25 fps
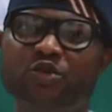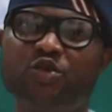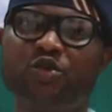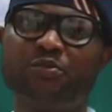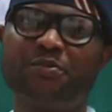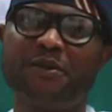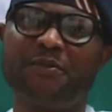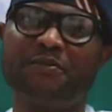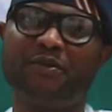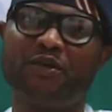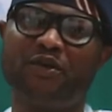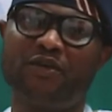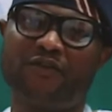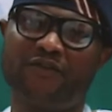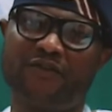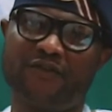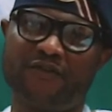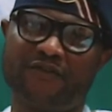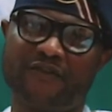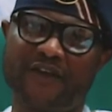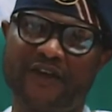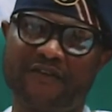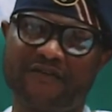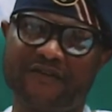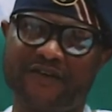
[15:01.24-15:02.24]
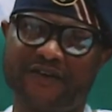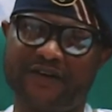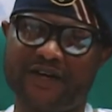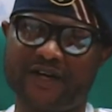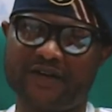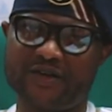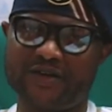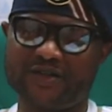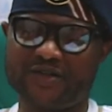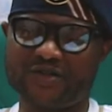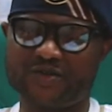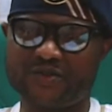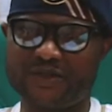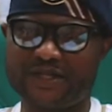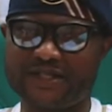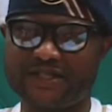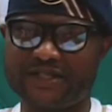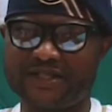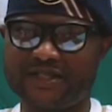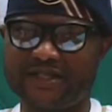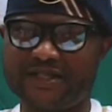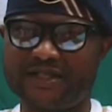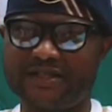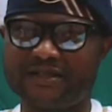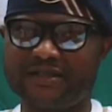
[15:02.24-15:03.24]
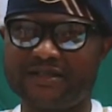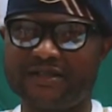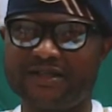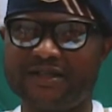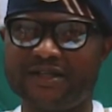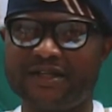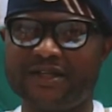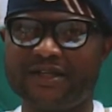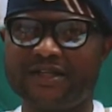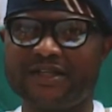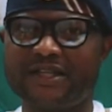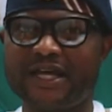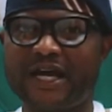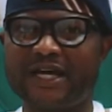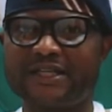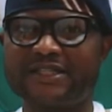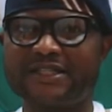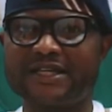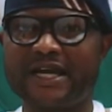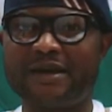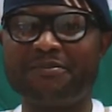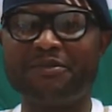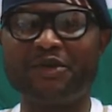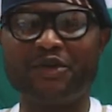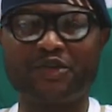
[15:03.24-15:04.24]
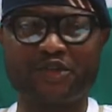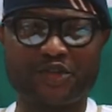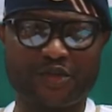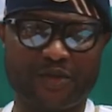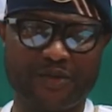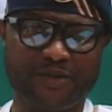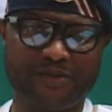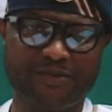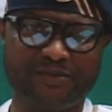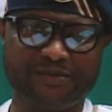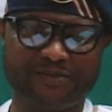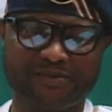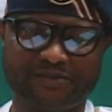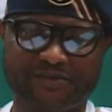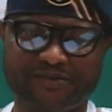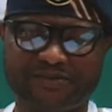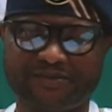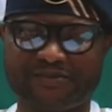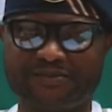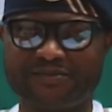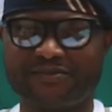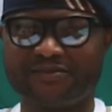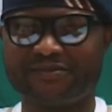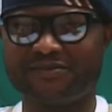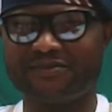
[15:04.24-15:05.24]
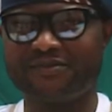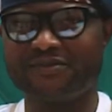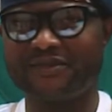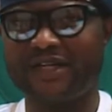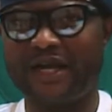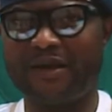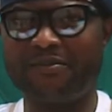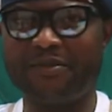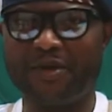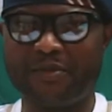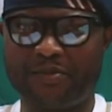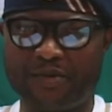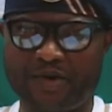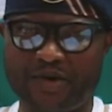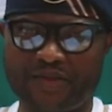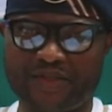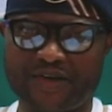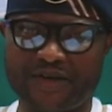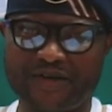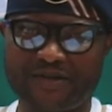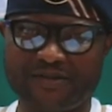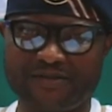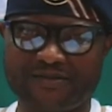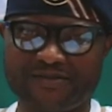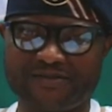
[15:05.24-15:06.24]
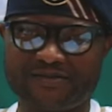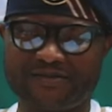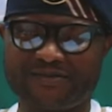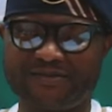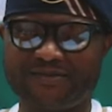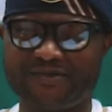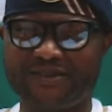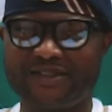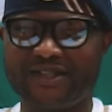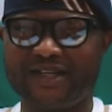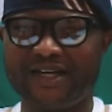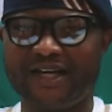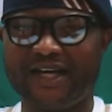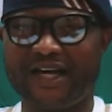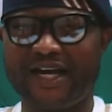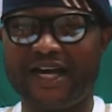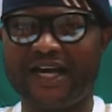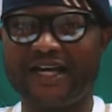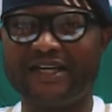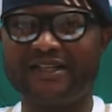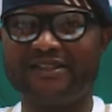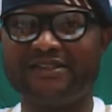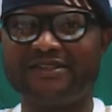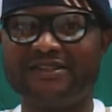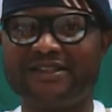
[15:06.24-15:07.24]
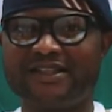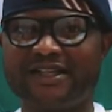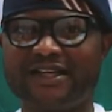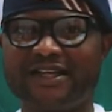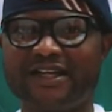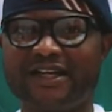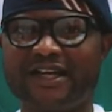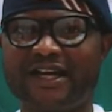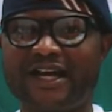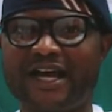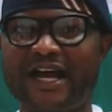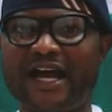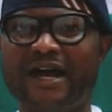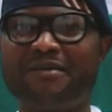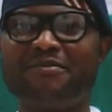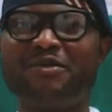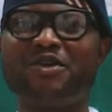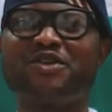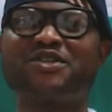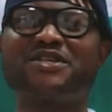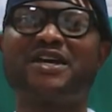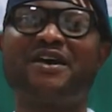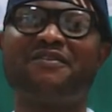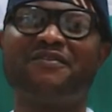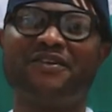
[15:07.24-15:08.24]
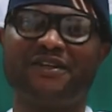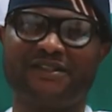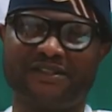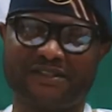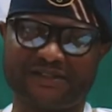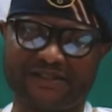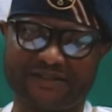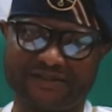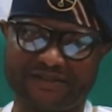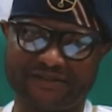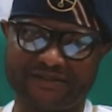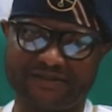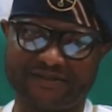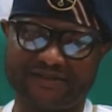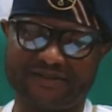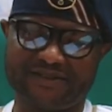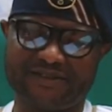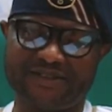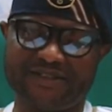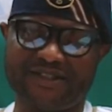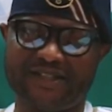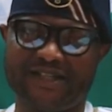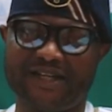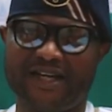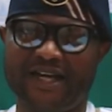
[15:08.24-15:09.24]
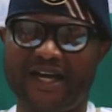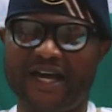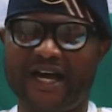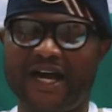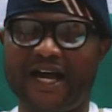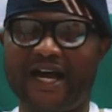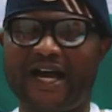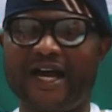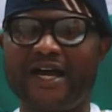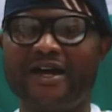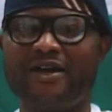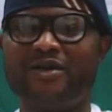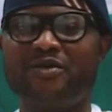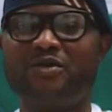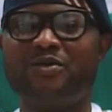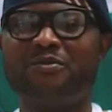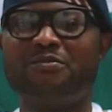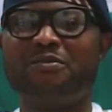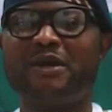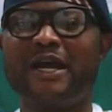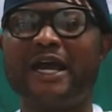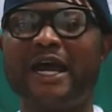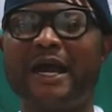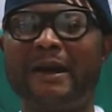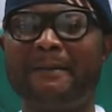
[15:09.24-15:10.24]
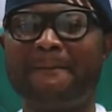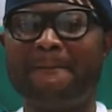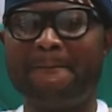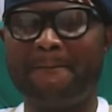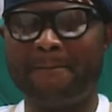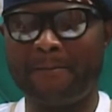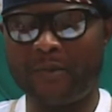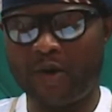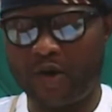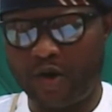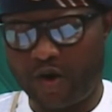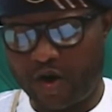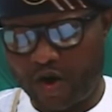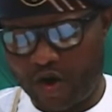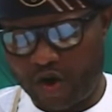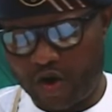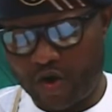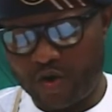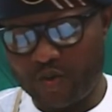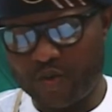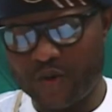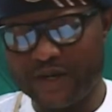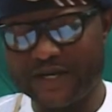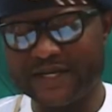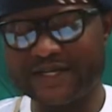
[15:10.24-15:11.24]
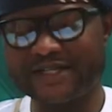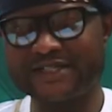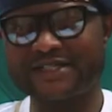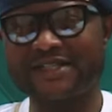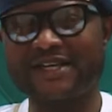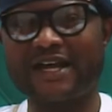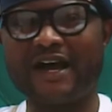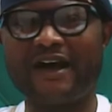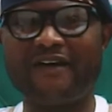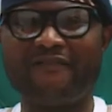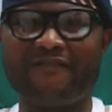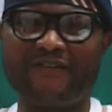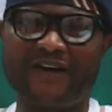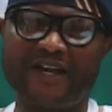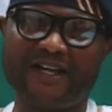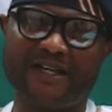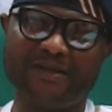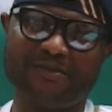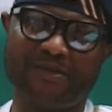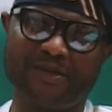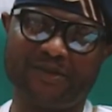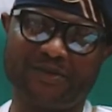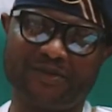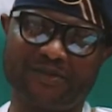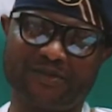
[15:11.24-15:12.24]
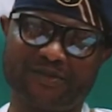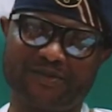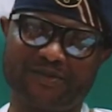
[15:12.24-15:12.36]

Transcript: good people of Ovia Federal Constituency that I'm your son, I'm your brother, and I'm your servant. I am always available